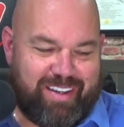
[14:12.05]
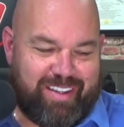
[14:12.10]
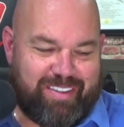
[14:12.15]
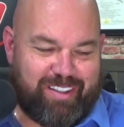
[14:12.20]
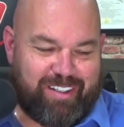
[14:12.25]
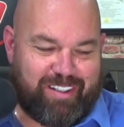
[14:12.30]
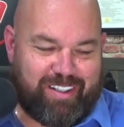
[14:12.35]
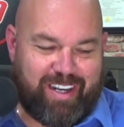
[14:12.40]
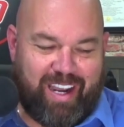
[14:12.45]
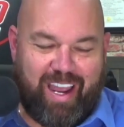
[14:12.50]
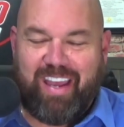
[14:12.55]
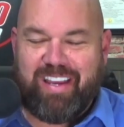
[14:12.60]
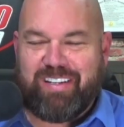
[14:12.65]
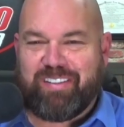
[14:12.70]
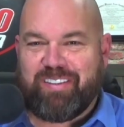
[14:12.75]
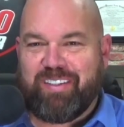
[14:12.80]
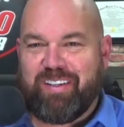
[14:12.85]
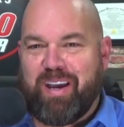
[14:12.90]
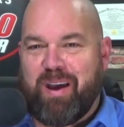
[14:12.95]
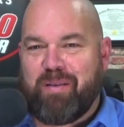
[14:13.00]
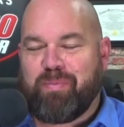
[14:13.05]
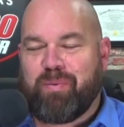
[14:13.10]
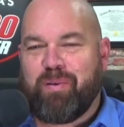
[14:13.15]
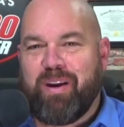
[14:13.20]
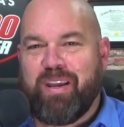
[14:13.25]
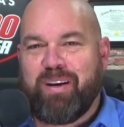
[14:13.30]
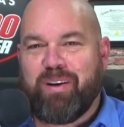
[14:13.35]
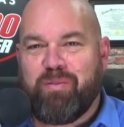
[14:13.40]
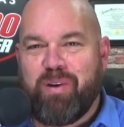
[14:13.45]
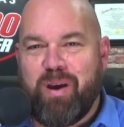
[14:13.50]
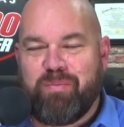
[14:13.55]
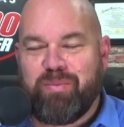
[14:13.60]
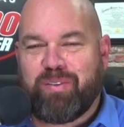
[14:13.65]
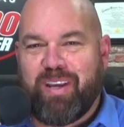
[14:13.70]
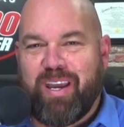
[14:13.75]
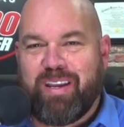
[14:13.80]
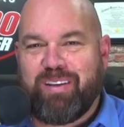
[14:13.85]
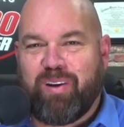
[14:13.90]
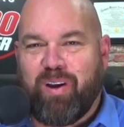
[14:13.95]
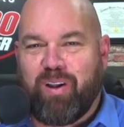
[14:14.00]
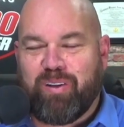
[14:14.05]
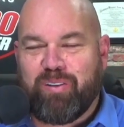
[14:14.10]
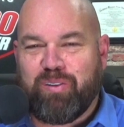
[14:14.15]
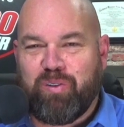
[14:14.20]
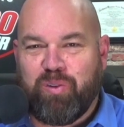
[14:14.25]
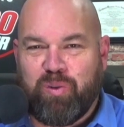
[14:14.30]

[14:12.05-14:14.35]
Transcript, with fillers: they're guys that operate a website called